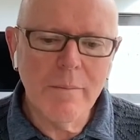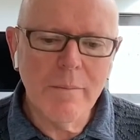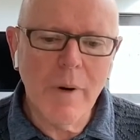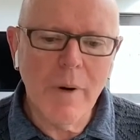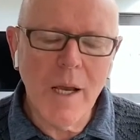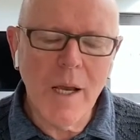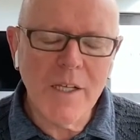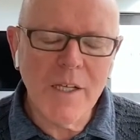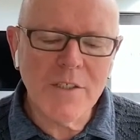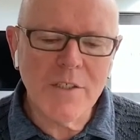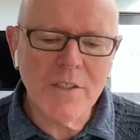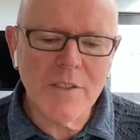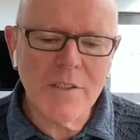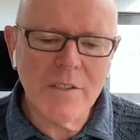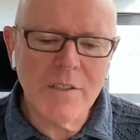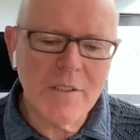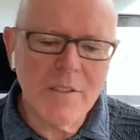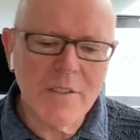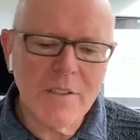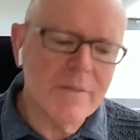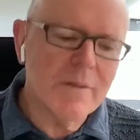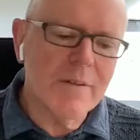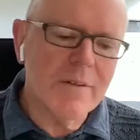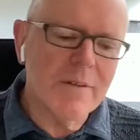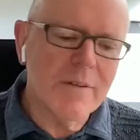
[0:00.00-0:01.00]
biases
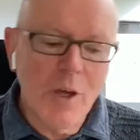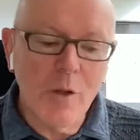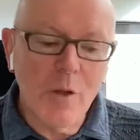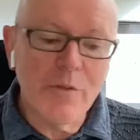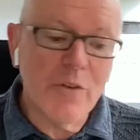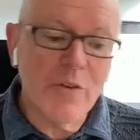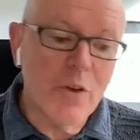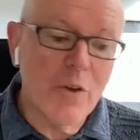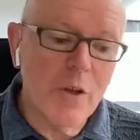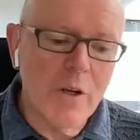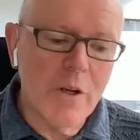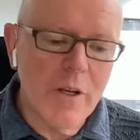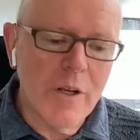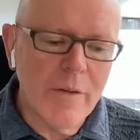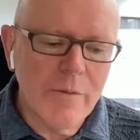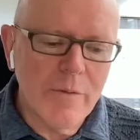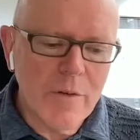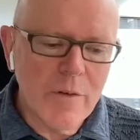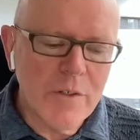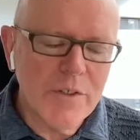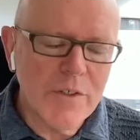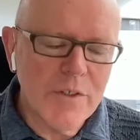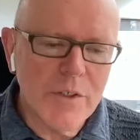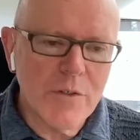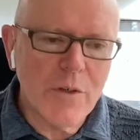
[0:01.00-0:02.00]
and the alternative,
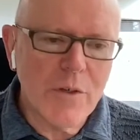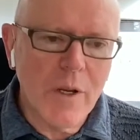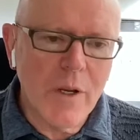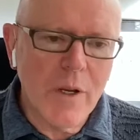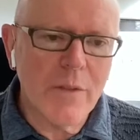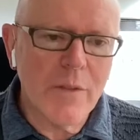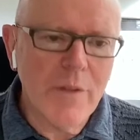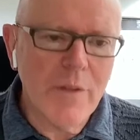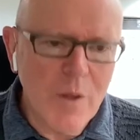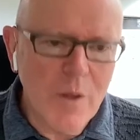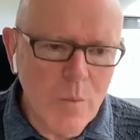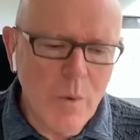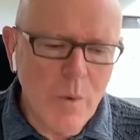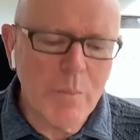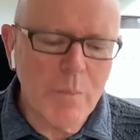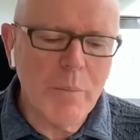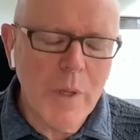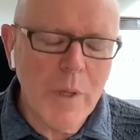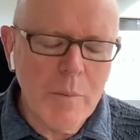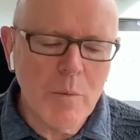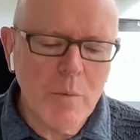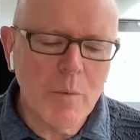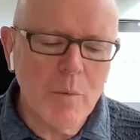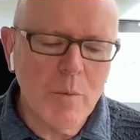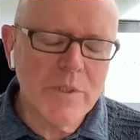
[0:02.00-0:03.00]
because you're trying to think what
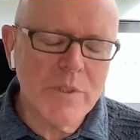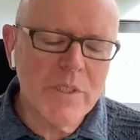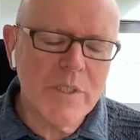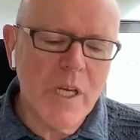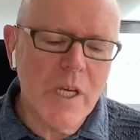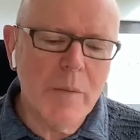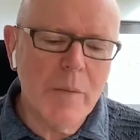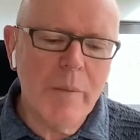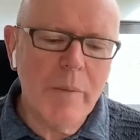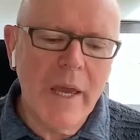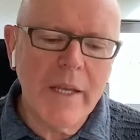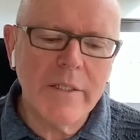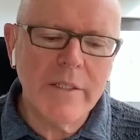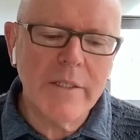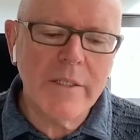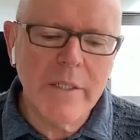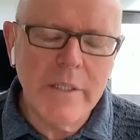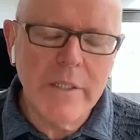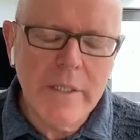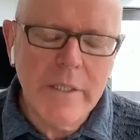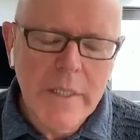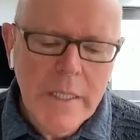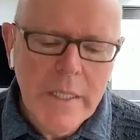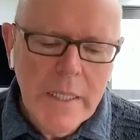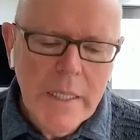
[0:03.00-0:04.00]
people will say back to
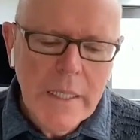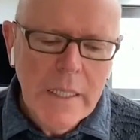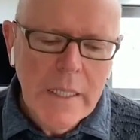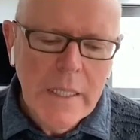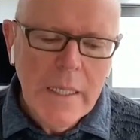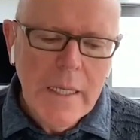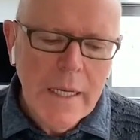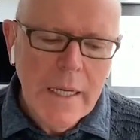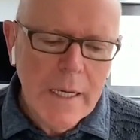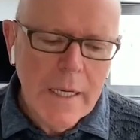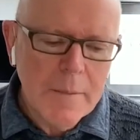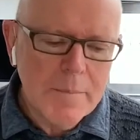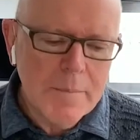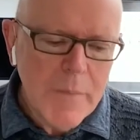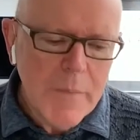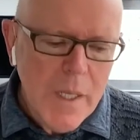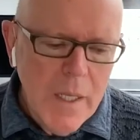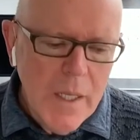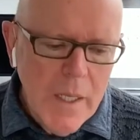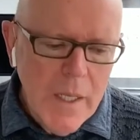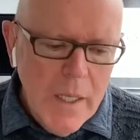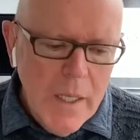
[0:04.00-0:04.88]
you. Um,